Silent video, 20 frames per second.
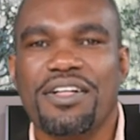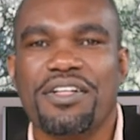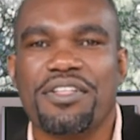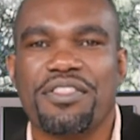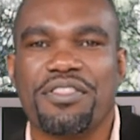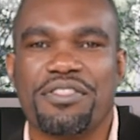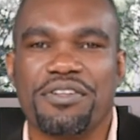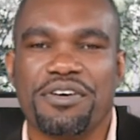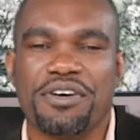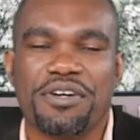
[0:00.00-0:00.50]

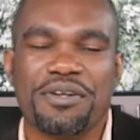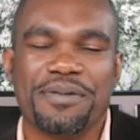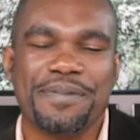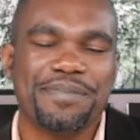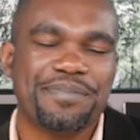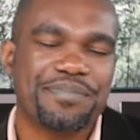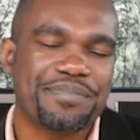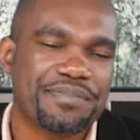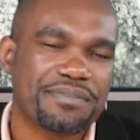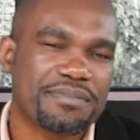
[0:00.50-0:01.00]

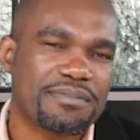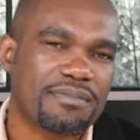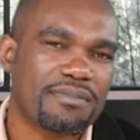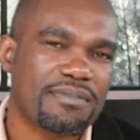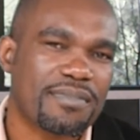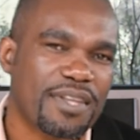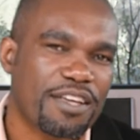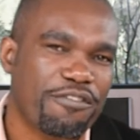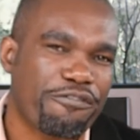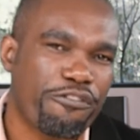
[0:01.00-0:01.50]
the
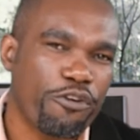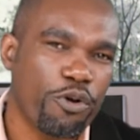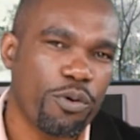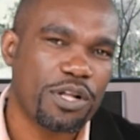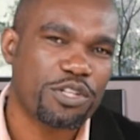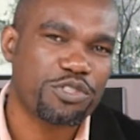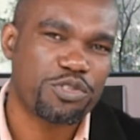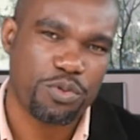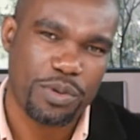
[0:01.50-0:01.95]
fuel to